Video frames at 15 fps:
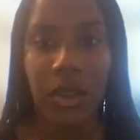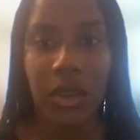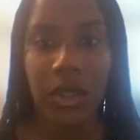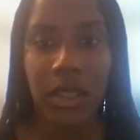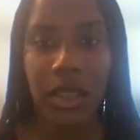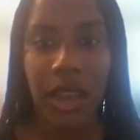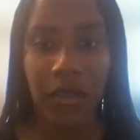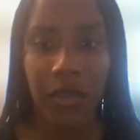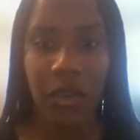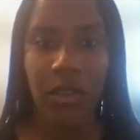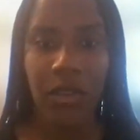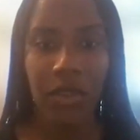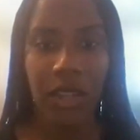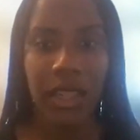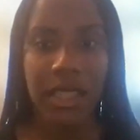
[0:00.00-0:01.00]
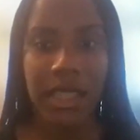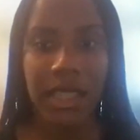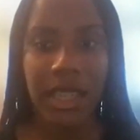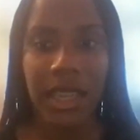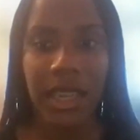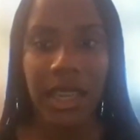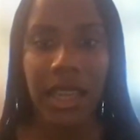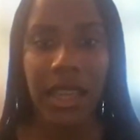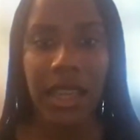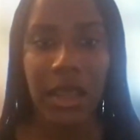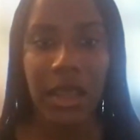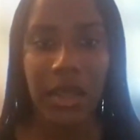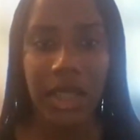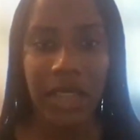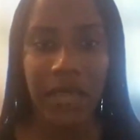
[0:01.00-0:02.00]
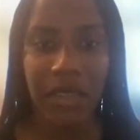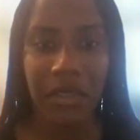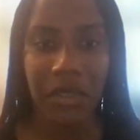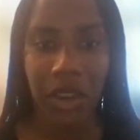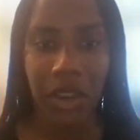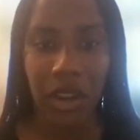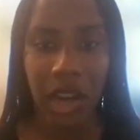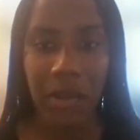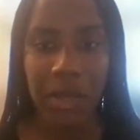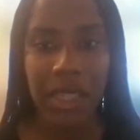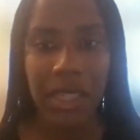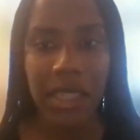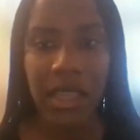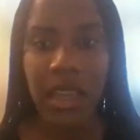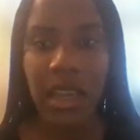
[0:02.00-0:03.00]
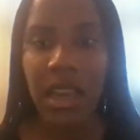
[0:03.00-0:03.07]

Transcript: you to everyone for listening, and thank you, David, for your comments.